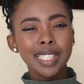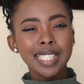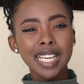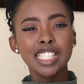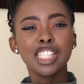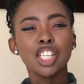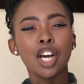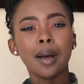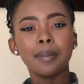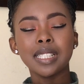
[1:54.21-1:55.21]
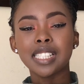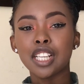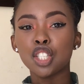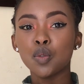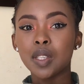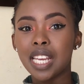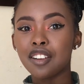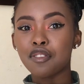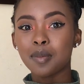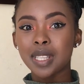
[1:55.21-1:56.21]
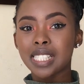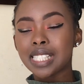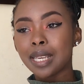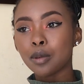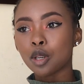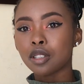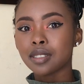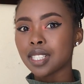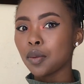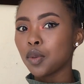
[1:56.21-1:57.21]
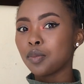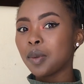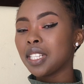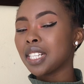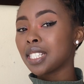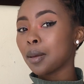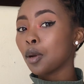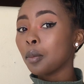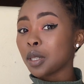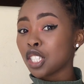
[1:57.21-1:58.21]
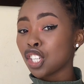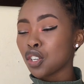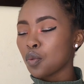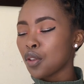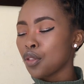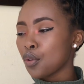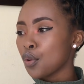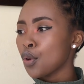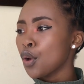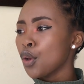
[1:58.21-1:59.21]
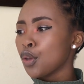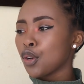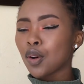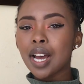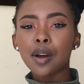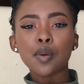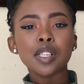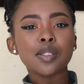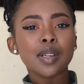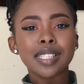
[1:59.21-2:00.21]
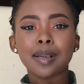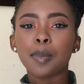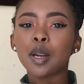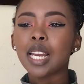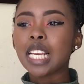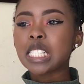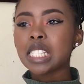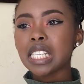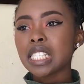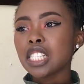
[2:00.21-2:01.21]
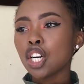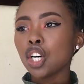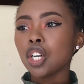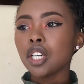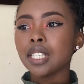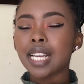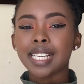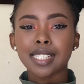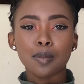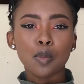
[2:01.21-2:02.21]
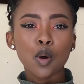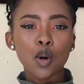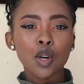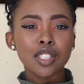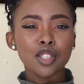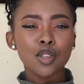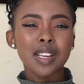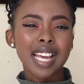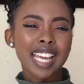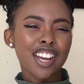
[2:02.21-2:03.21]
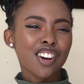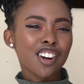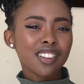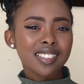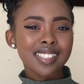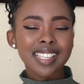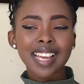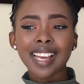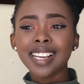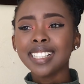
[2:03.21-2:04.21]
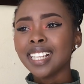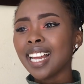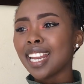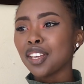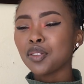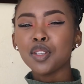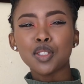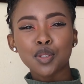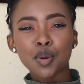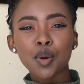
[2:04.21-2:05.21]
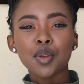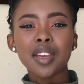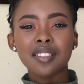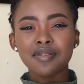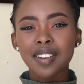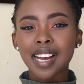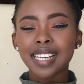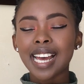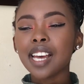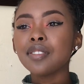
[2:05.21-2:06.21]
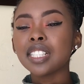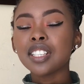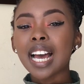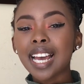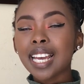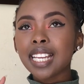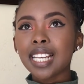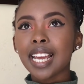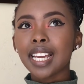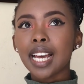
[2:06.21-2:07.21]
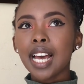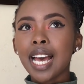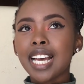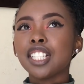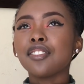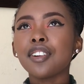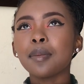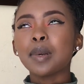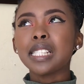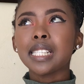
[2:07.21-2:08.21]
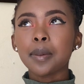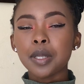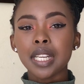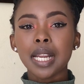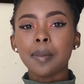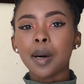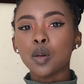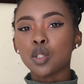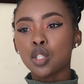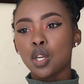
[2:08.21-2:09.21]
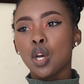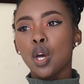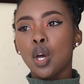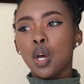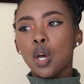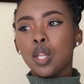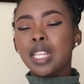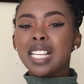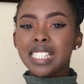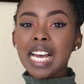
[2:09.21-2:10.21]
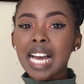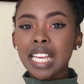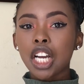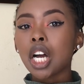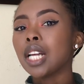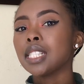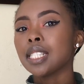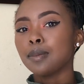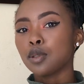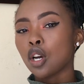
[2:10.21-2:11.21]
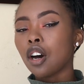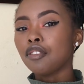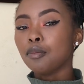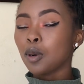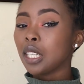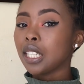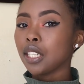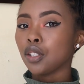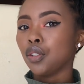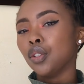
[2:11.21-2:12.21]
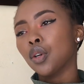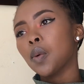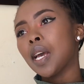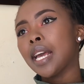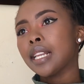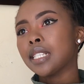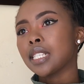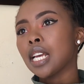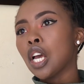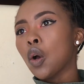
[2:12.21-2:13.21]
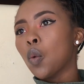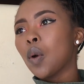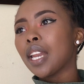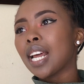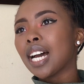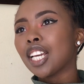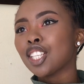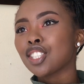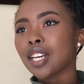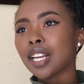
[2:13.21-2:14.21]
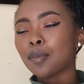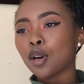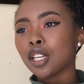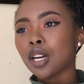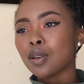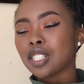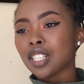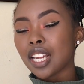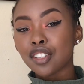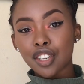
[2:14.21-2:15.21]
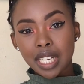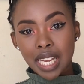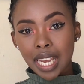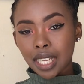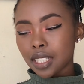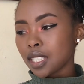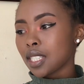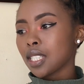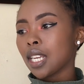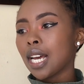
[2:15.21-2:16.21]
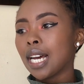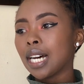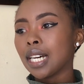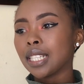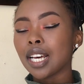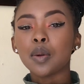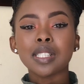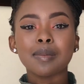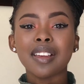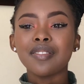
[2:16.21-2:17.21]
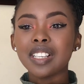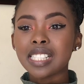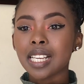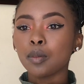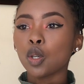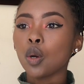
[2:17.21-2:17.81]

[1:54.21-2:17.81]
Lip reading: nasty comments that you would get from the same girls that would be in the same competition with you. I always thought it's about like sisterhood, like support, like a girls thing, like you enjoy, you have fun. I had like a different perception about the entire concept of modeling, and when I started modeling was in grade 8. That was my first time